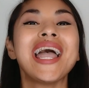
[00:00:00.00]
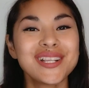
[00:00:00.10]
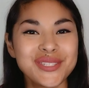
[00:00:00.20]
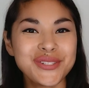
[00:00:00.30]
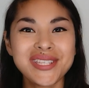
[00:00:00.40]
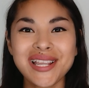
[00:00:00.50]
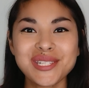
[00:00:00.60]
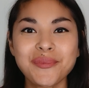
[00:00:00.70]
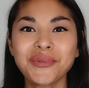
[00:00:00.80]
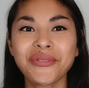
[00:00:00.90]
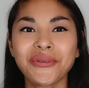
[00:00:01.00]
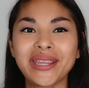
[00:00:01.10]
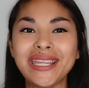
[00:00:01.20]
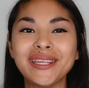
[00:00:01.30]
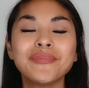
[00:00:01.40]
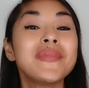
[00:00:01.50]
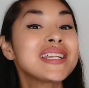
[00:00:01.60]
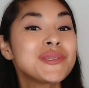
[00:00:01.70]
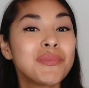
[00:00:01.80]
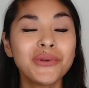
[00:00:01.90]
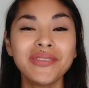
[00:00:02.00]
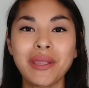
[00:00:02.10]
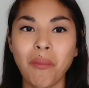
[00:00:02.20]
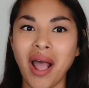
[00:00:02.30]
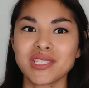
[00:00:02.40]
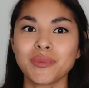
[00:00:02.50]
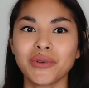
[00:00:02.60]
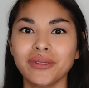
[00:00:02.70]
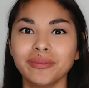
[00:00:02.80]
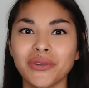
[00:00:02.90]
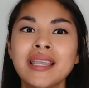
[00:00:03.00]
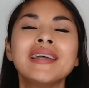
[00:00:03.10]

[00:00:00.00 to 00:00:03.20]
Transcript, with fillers: Exercise number 3, explore the impossible.